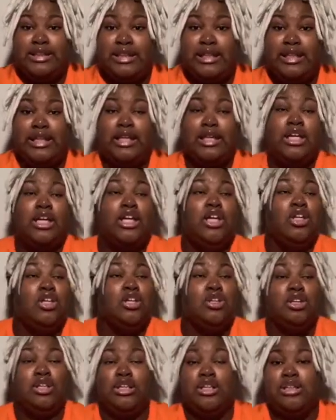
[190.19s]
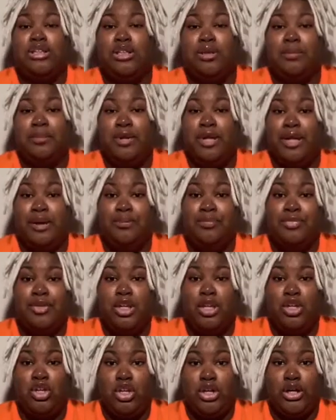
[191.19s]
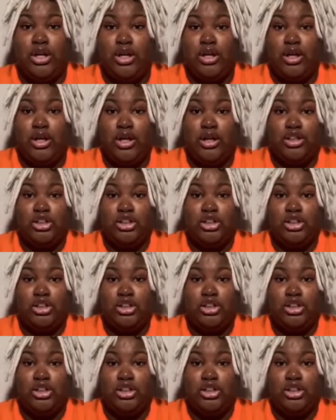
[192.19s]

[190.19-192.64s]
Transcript: You need to submit your